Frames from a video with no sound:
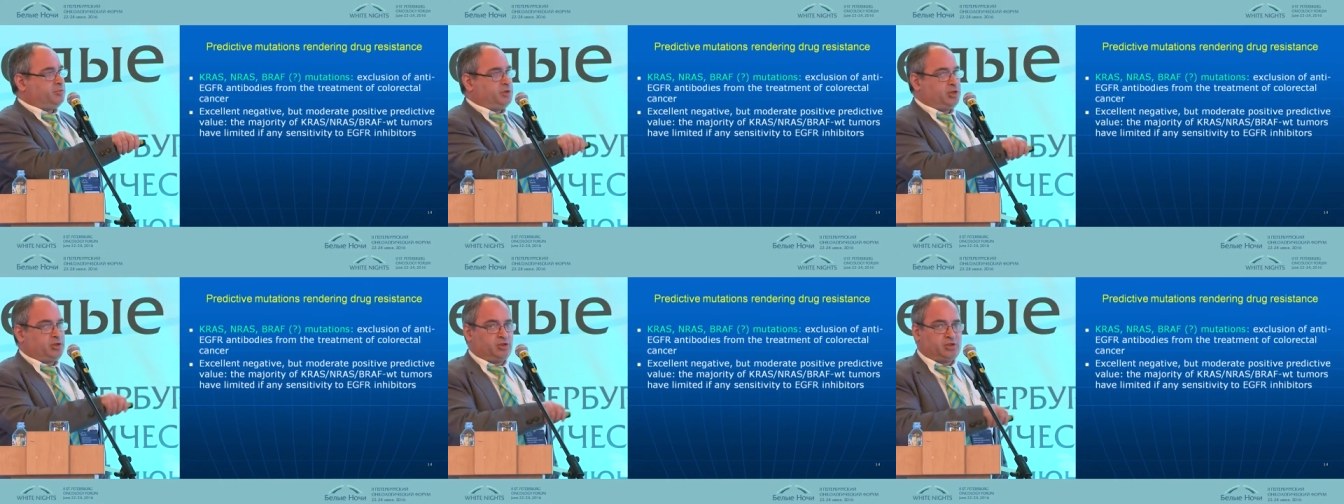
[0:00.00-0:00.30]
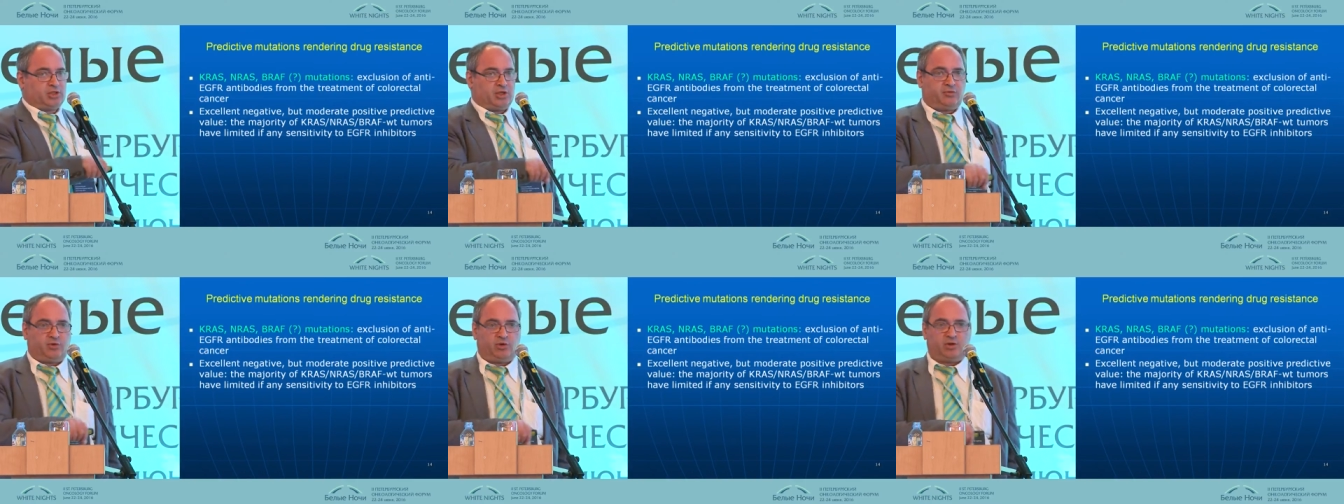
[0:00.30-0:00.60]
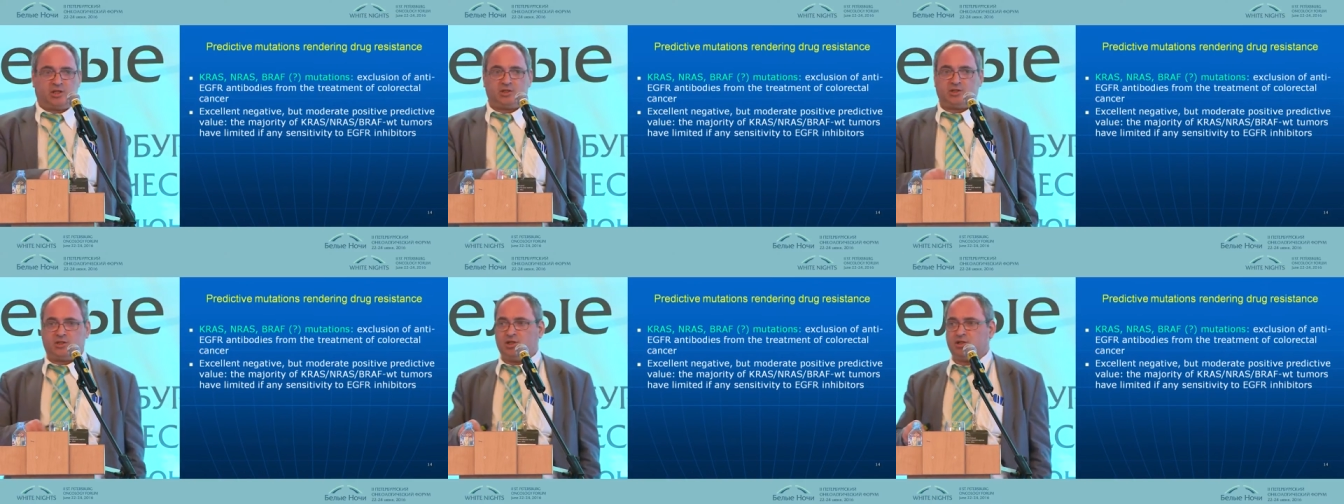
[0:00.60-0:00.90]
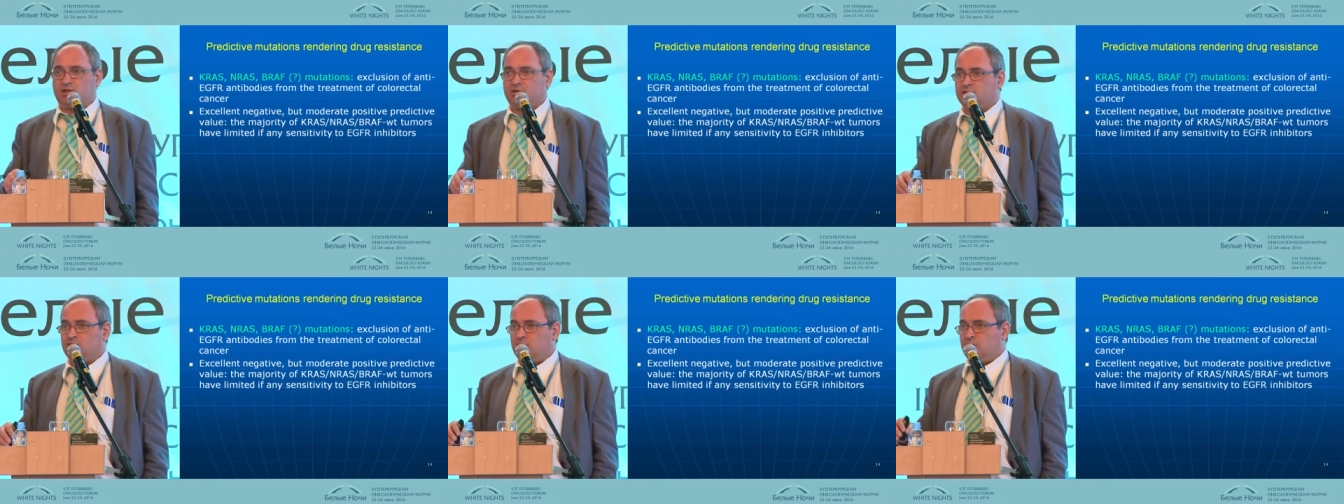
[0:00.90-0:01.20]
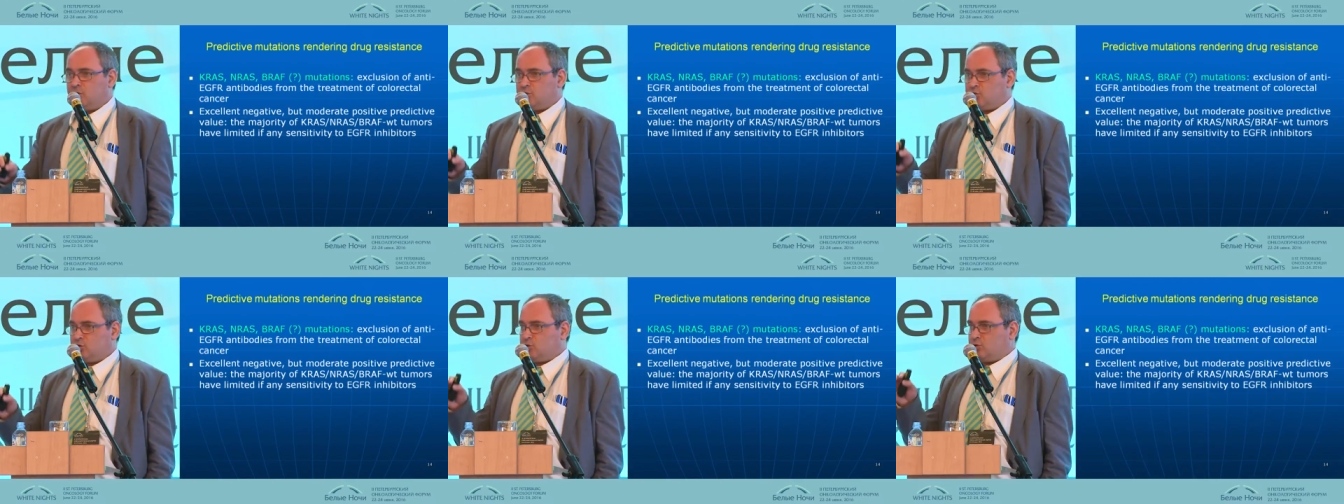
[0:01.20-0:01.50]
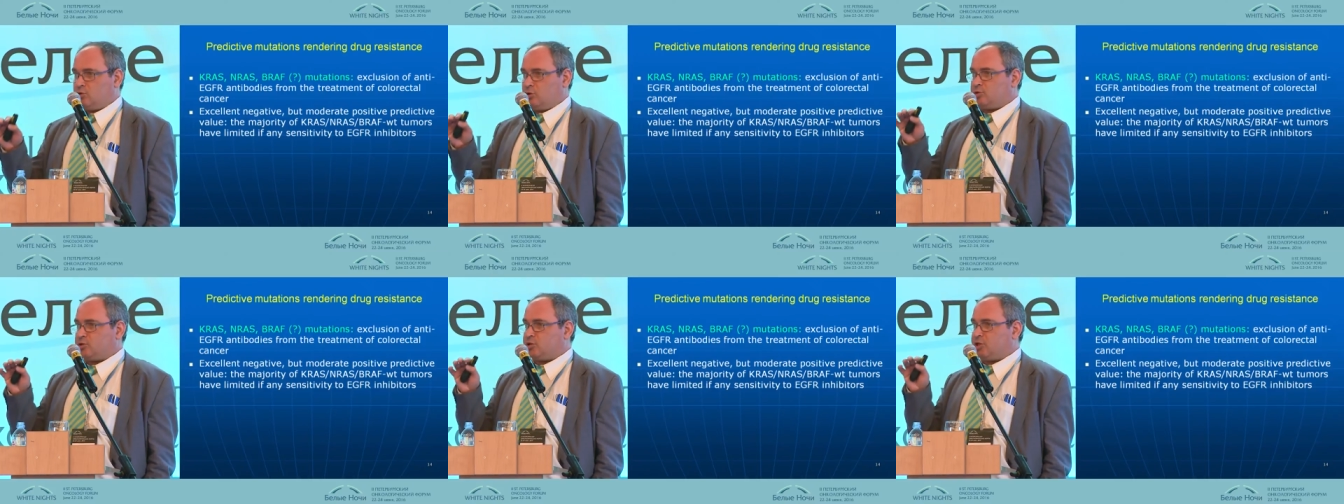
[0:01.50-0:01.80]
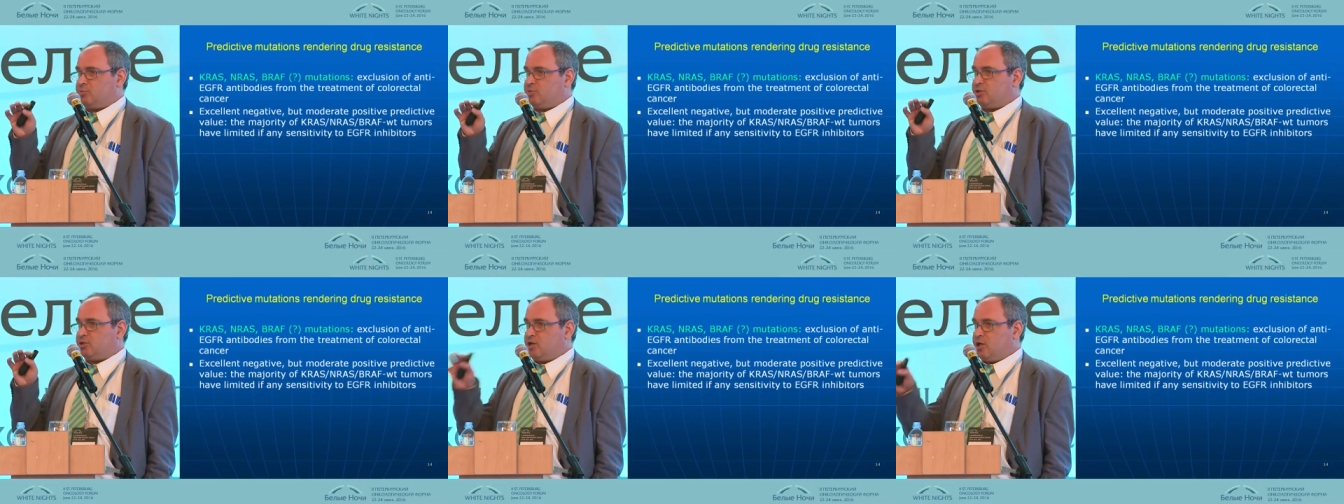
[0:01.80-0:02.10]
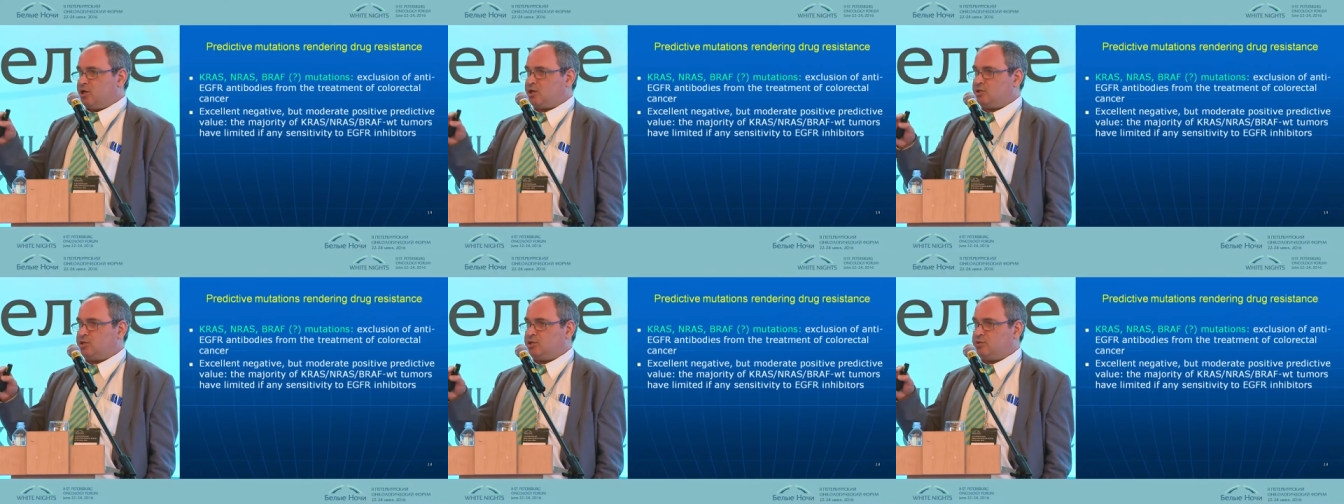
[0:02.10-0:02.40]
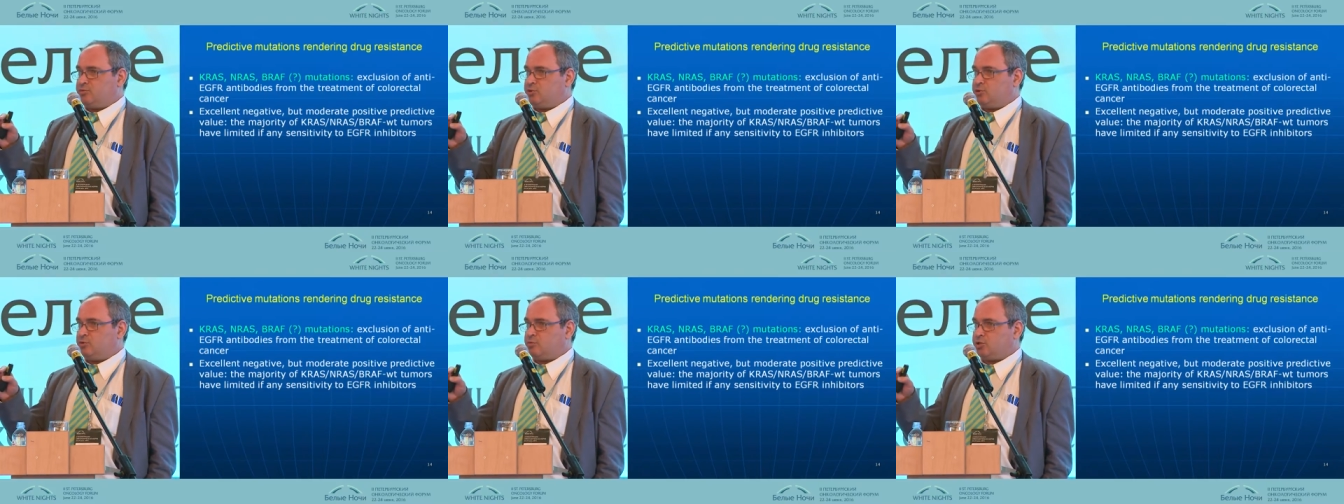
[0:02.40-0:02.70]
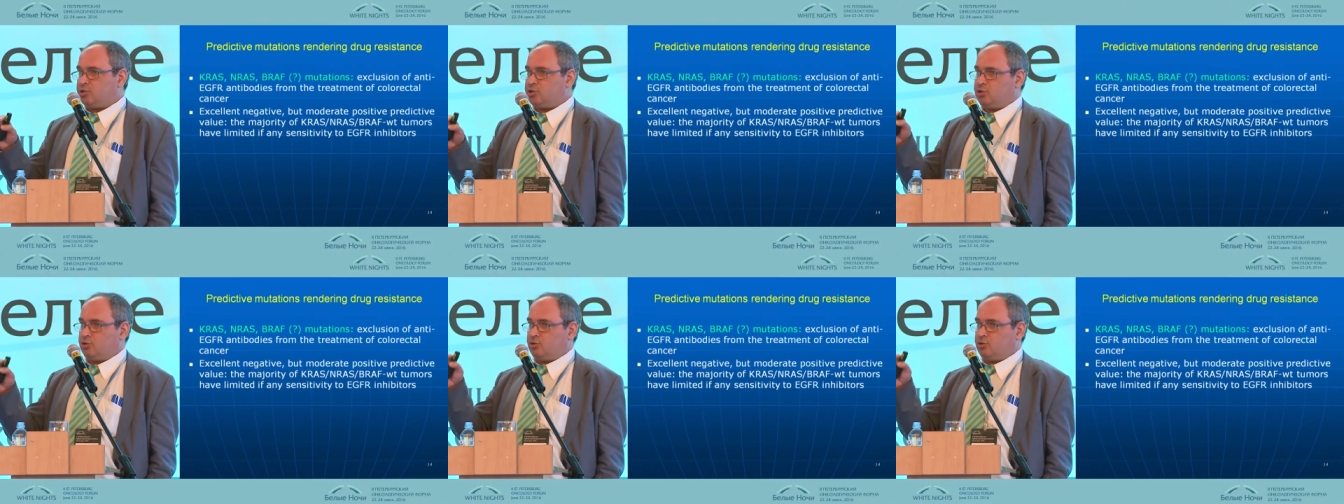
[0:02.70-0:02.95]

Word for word: because if you consider so-called triple-negative tumors,